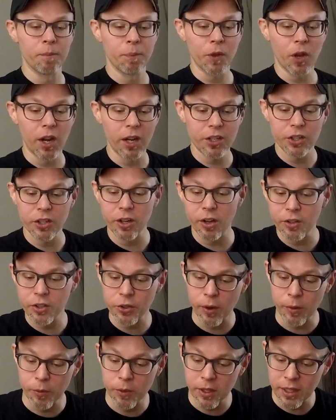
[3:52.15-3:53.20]
actually also
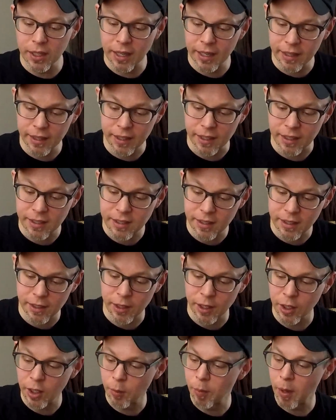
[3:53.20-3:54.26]
I really like this,
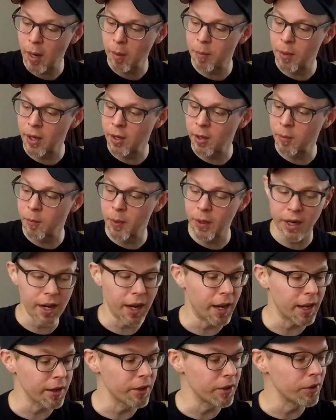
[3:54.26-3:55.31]
the papel
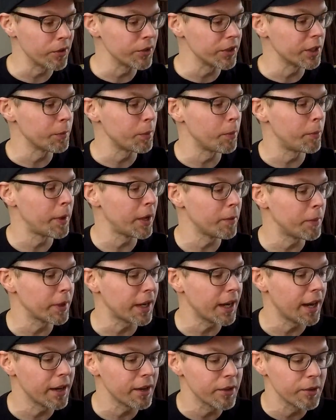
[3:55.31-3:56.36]
picados. The papel
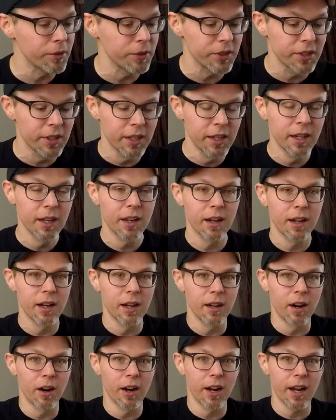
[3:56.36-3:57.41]
picados
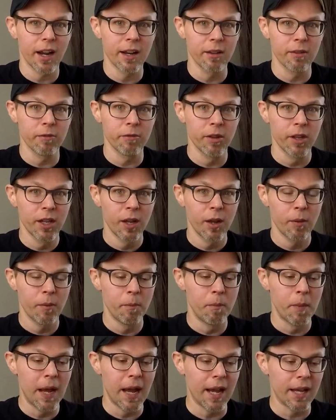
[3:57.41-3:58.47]
are kind of
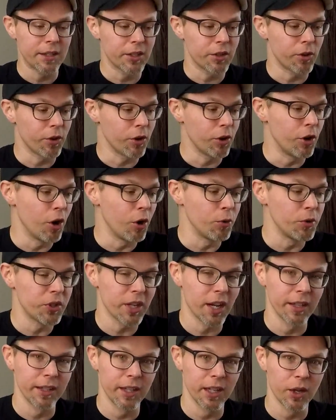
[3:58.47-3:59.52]
masked or ghost
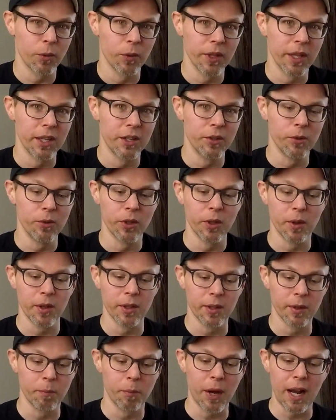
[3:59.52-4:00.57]
on there, where they do
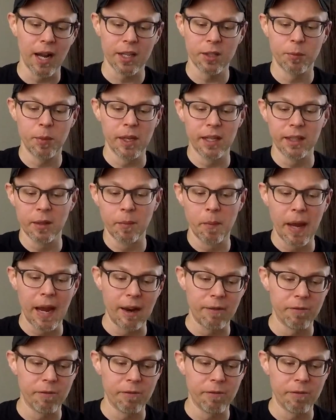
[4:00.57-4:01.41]
the box being the matte